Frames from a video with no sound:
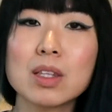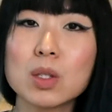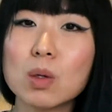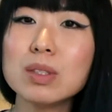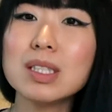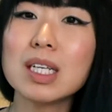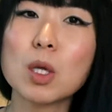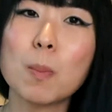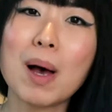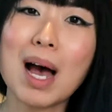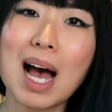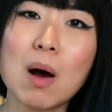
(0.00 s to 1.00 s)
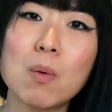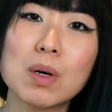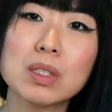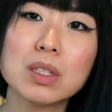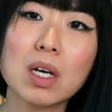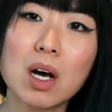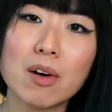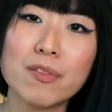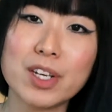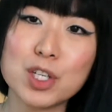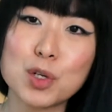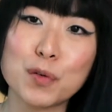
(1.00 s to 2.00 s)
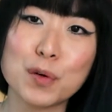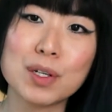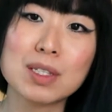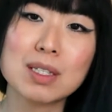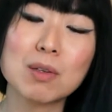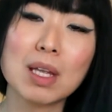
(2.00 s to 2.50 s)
Those are the powers of introverts